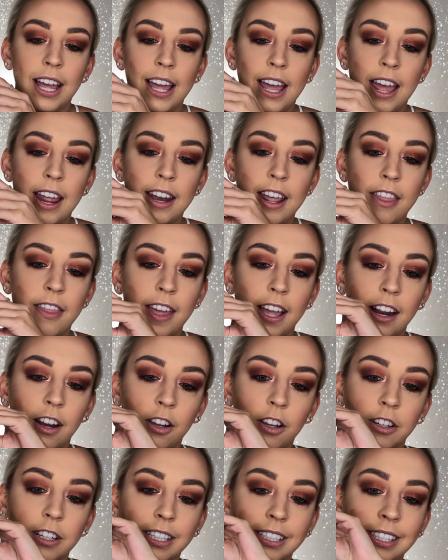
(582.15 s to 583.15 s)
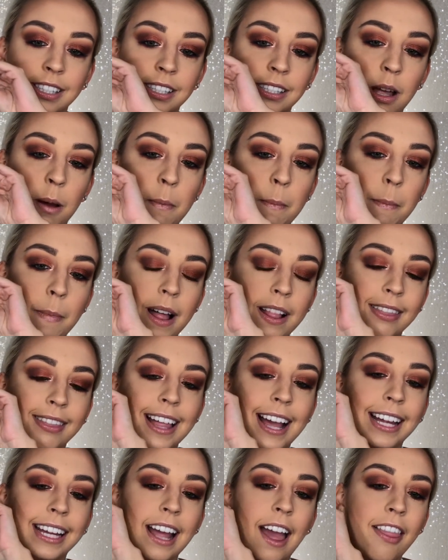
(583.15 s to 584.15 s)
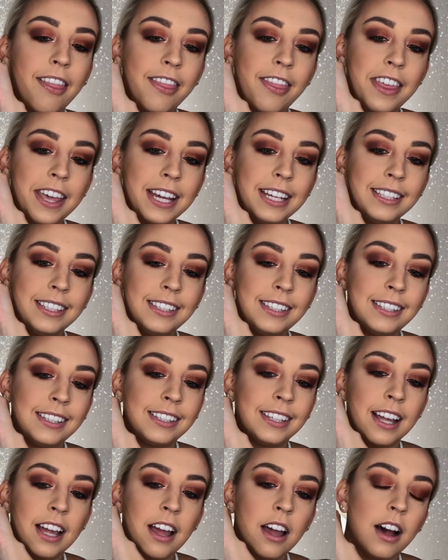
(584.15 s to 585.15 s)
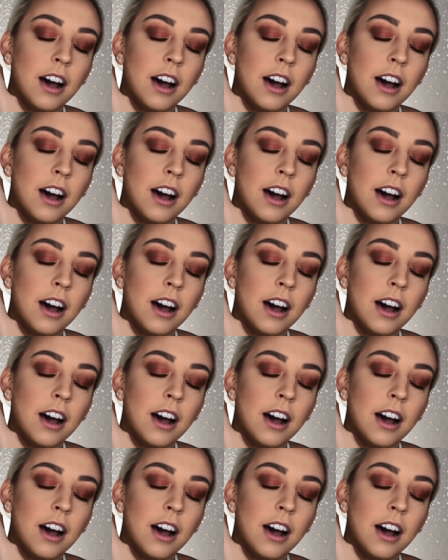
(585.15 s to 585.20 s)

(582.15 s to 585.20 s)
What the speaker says: and they look something like this.